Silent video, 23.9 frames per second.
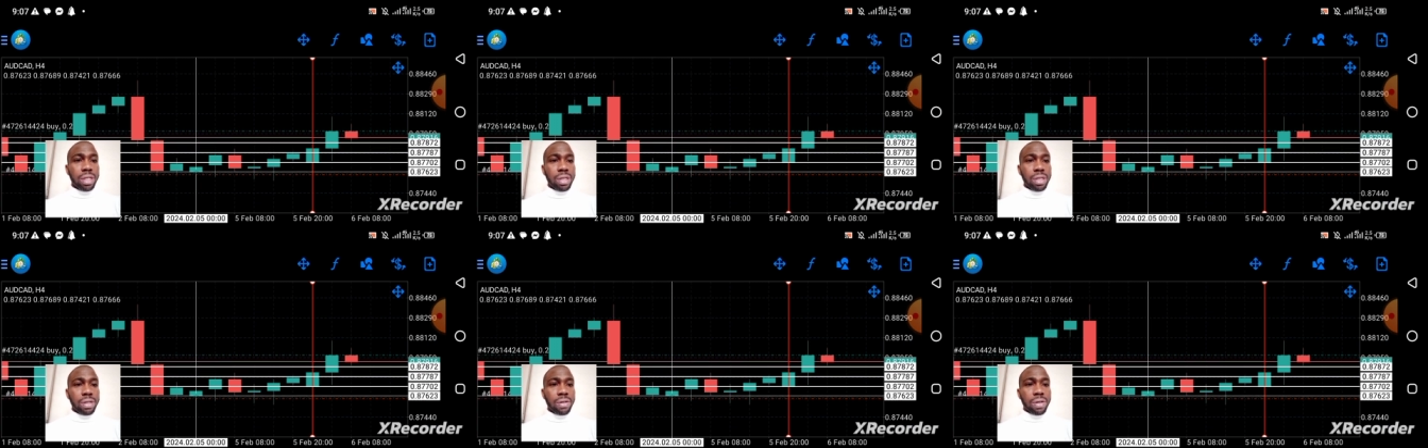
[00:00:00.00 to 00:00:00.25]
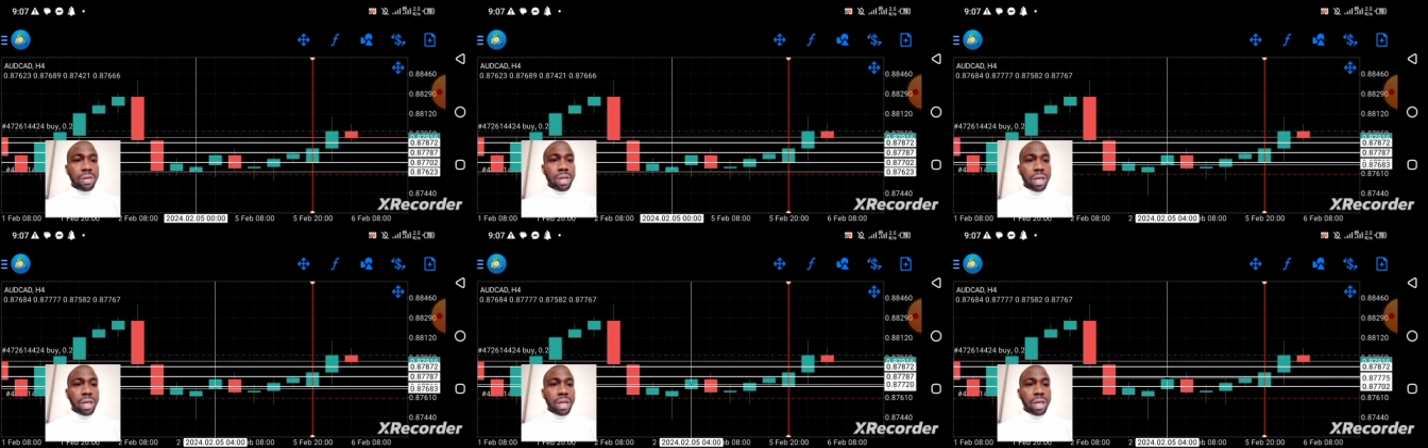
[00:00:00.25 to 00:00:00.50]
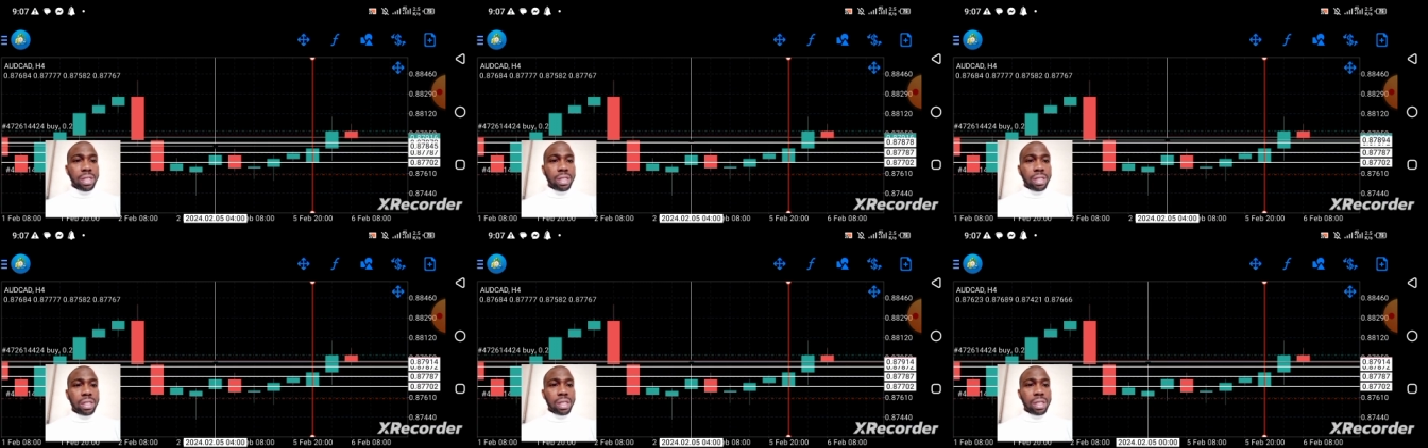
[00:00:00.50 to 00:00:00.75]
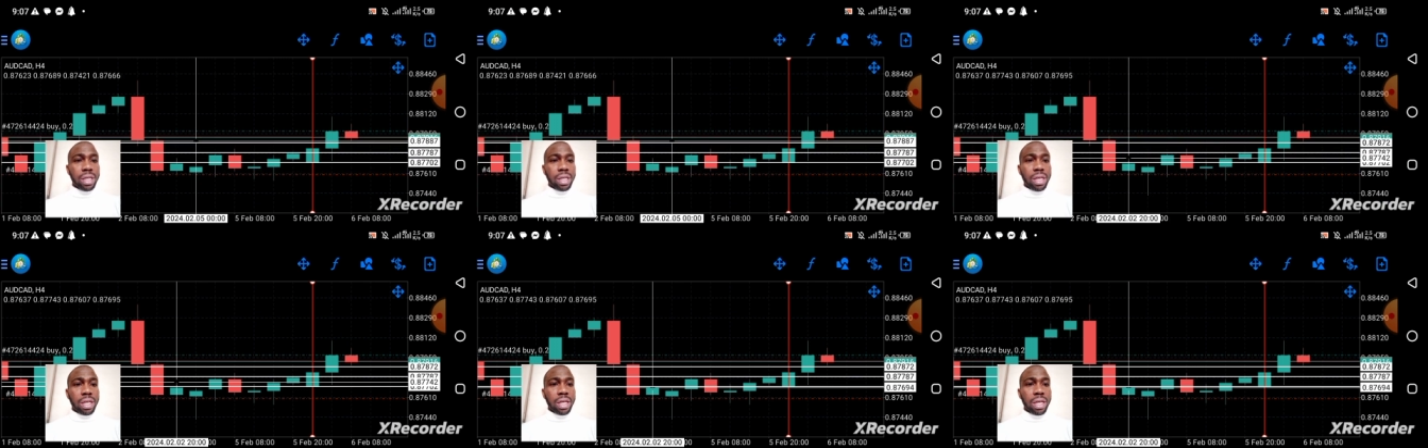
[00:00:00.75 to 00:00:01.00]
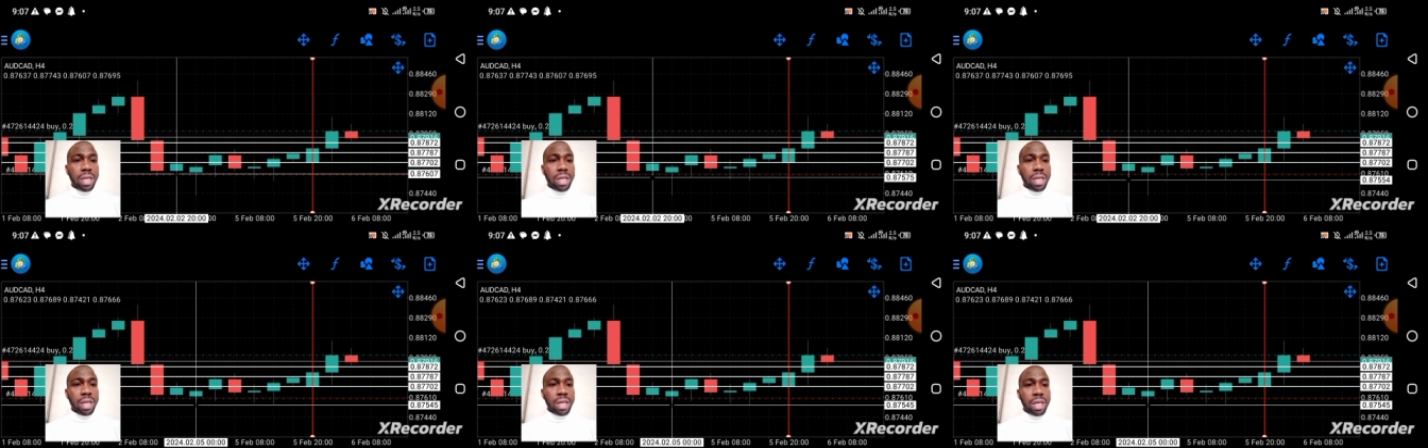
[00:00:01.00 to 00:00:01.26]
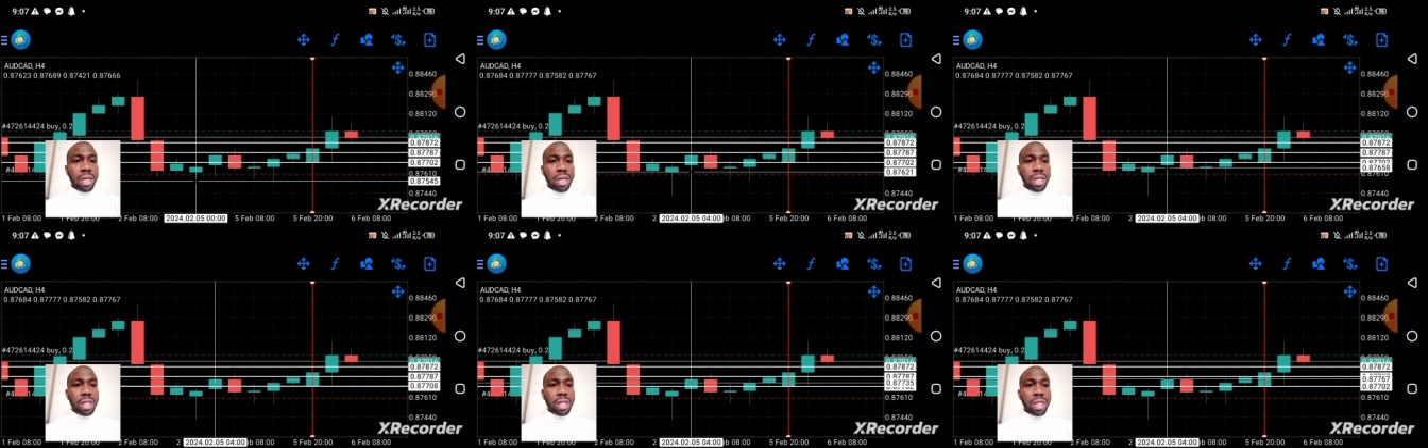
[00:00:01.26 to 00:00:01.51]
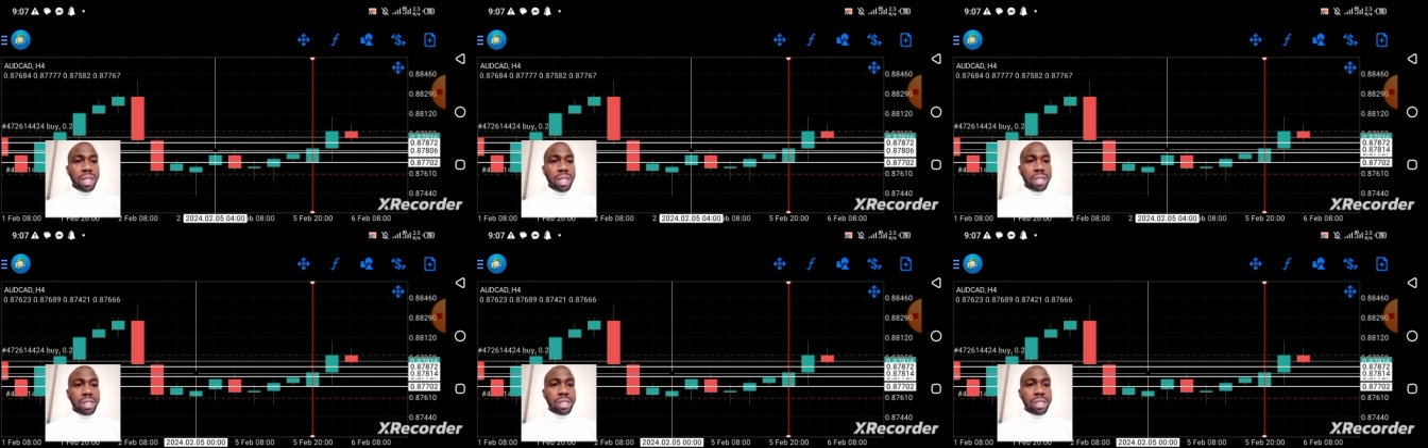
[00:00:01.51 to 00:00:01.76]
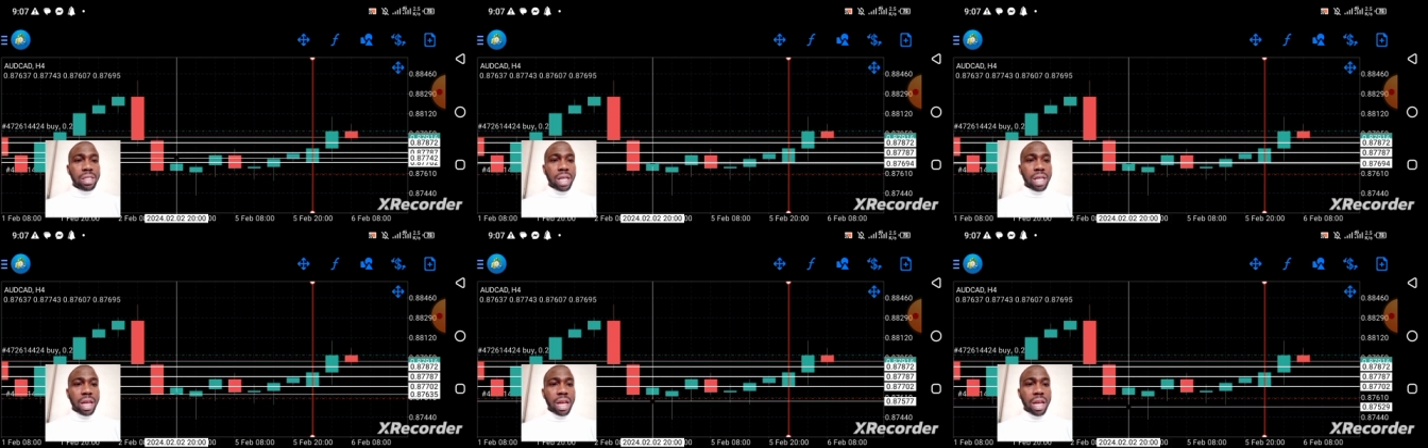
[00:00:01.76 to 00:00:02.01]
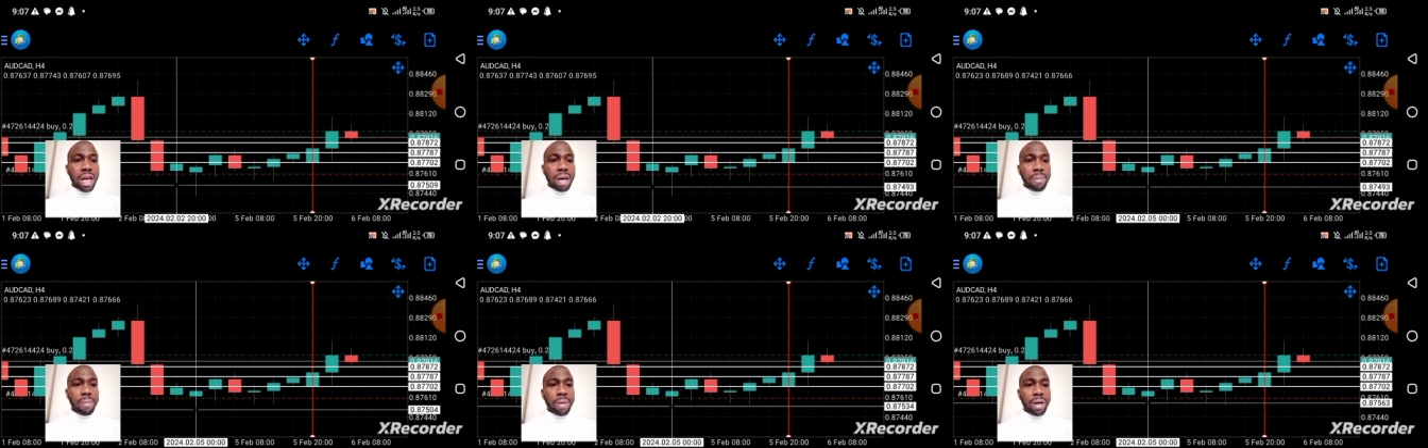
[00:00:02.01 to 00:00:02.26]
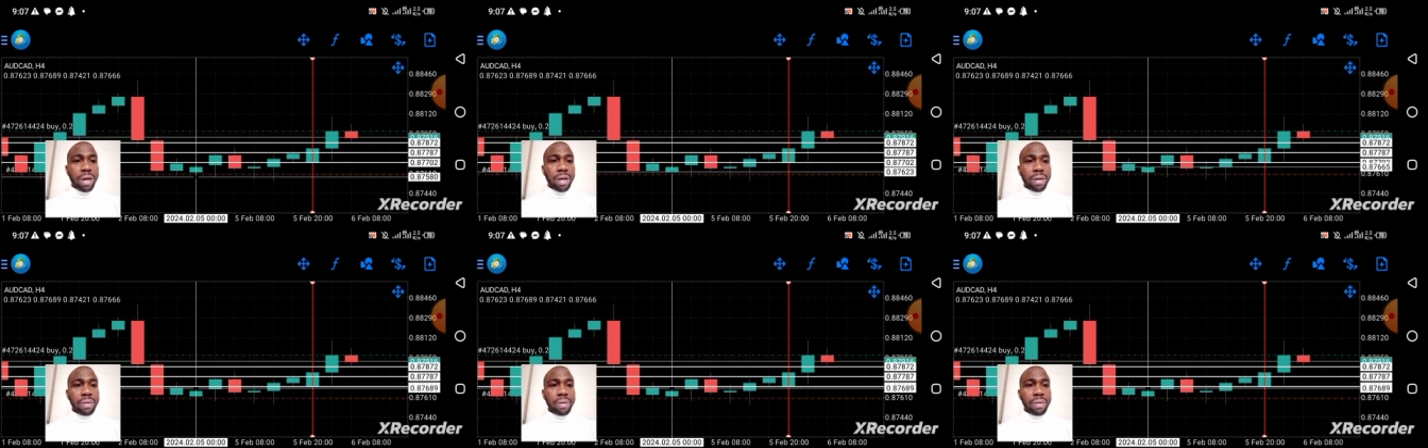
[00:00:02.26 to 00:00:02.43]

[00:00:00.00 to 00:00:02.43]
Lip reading: you can see this is an hammer.